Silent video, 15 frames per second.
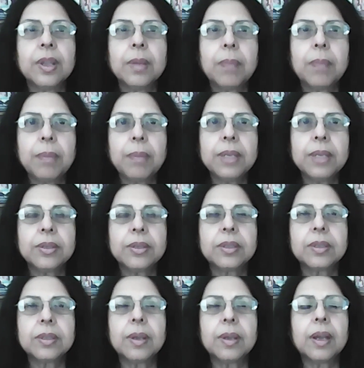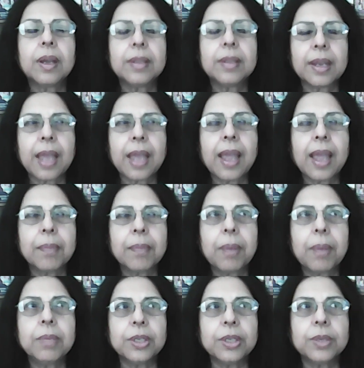published, that I had
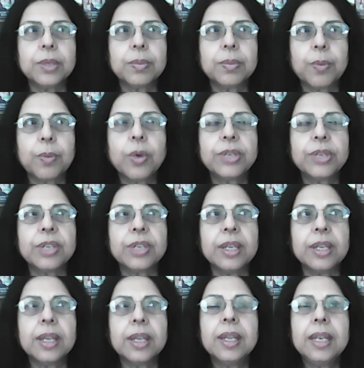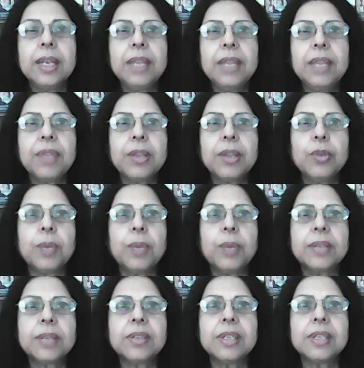published, poetry, Leaving
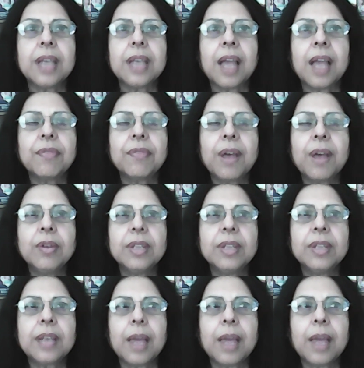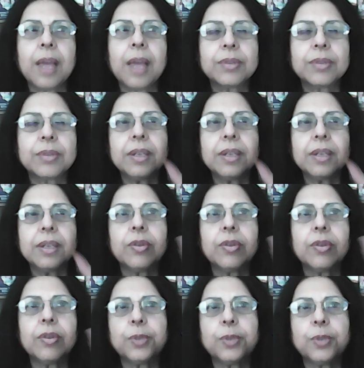Yuba City, I found that I was writing
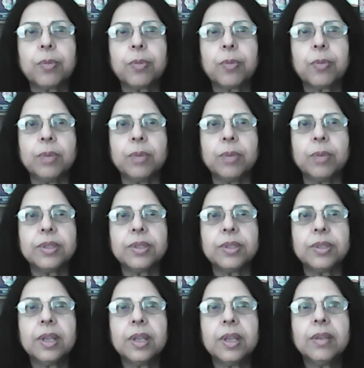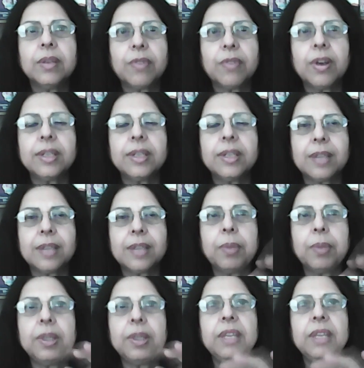groups of poems. For
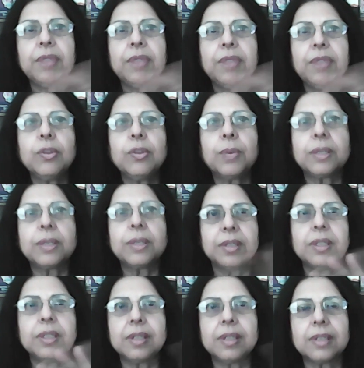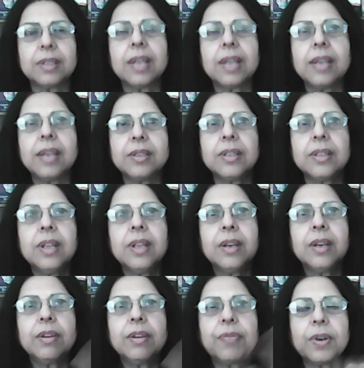example, Leaving Yuba City, the title
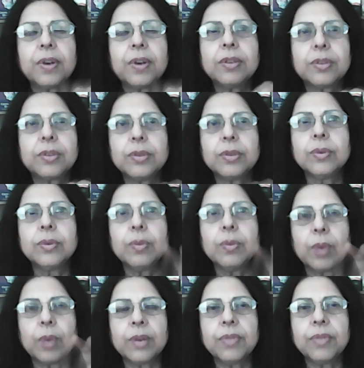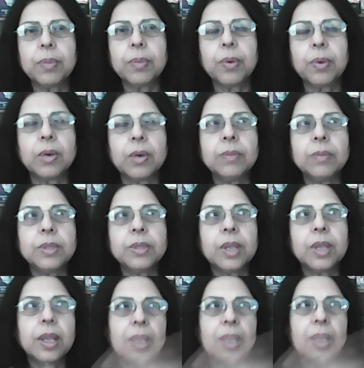refers to one of the poems
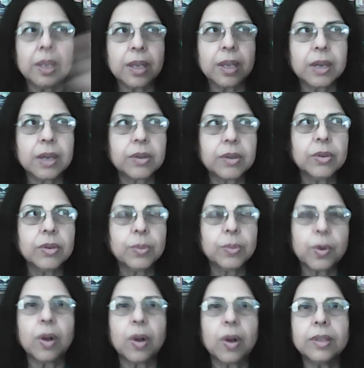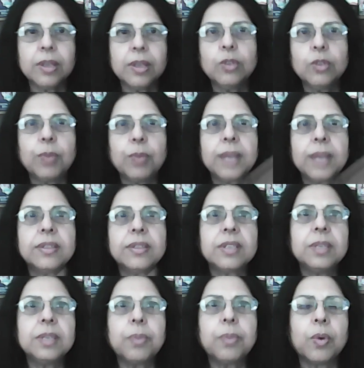in a group called the Yuba
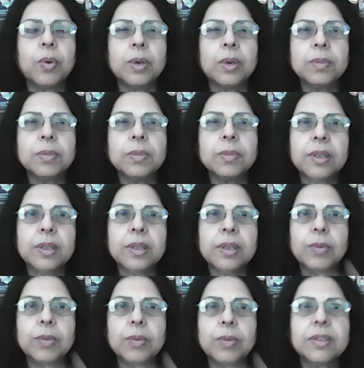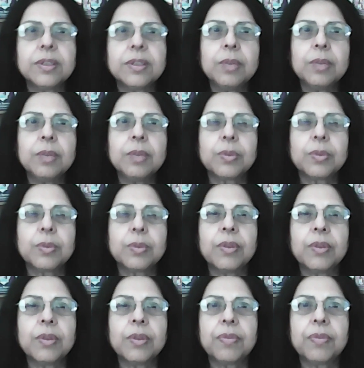City Poems. And Yuba City was one
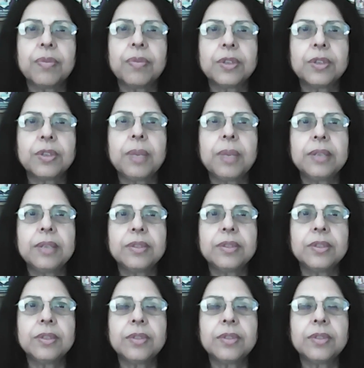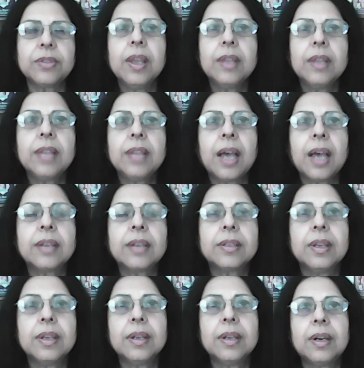of the first places that
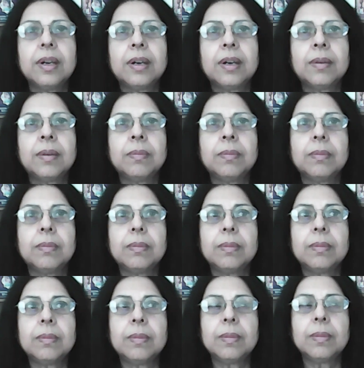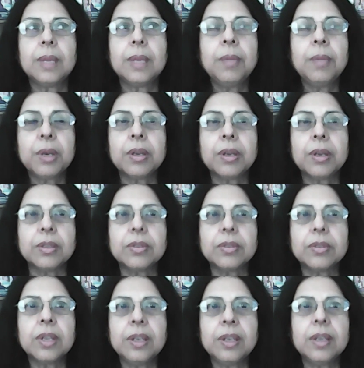um, Indian
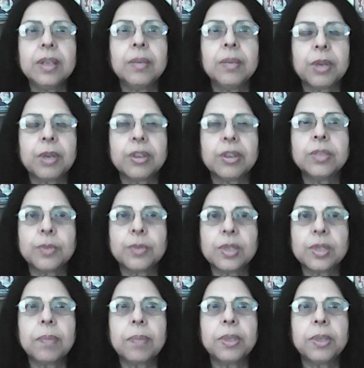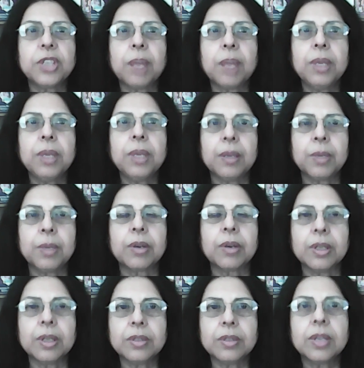immigrants, mostly Punjabi
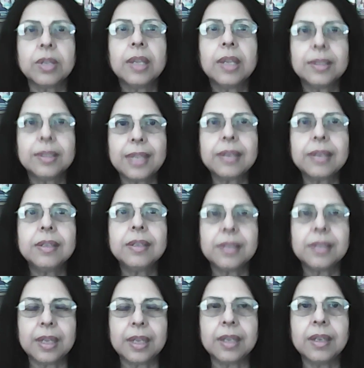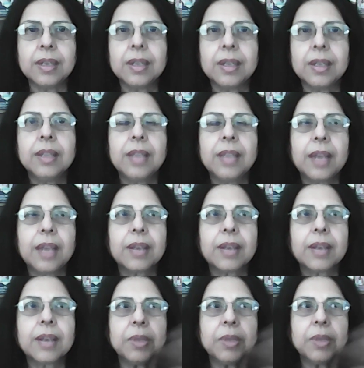immigrants, settled in. They had
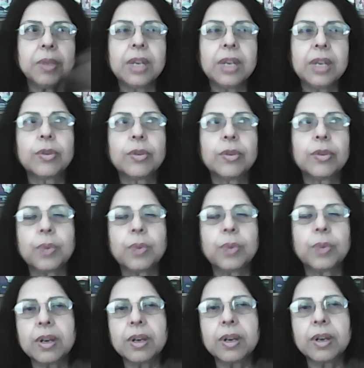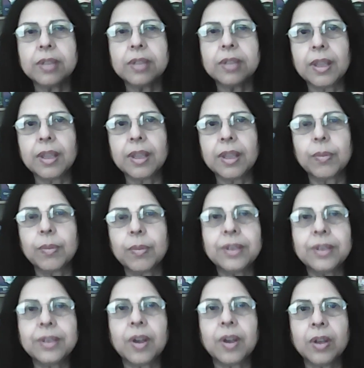come as railroad workers and they
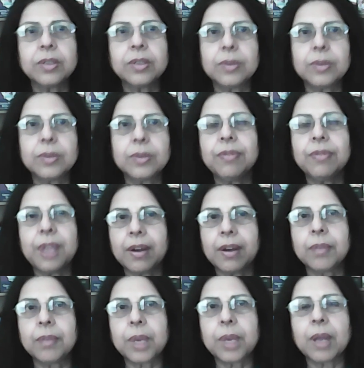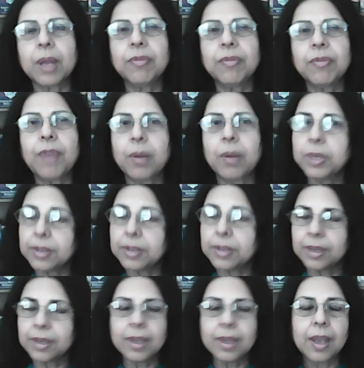went on to live there and become farmers
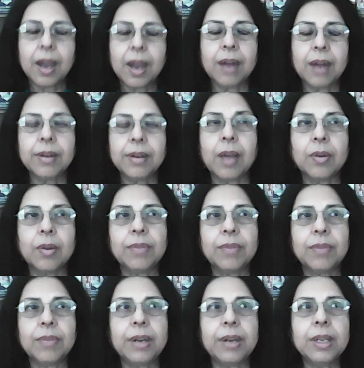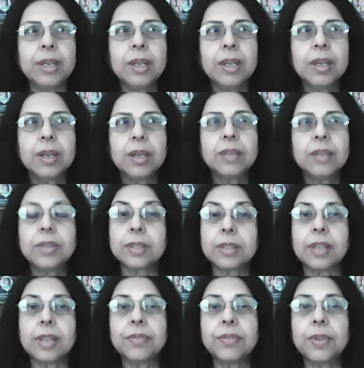and are now a very
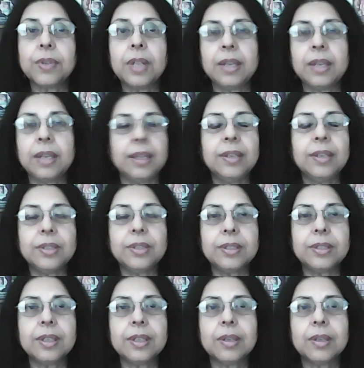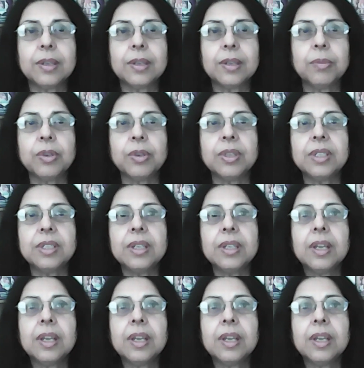successful and interesting community.